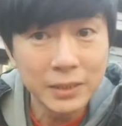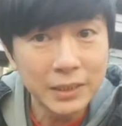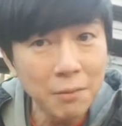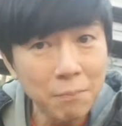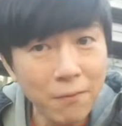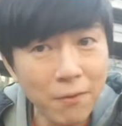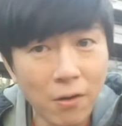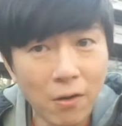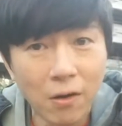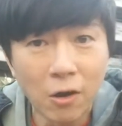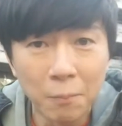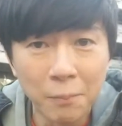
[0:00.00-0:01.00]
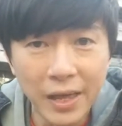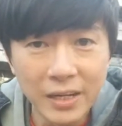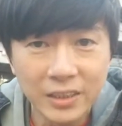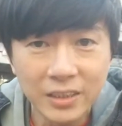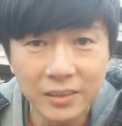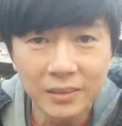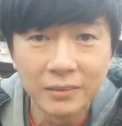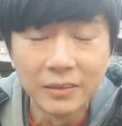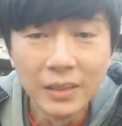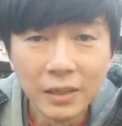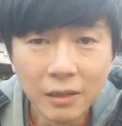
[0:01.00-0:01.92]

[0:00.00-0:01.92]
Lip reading: Singapore or Malaysia.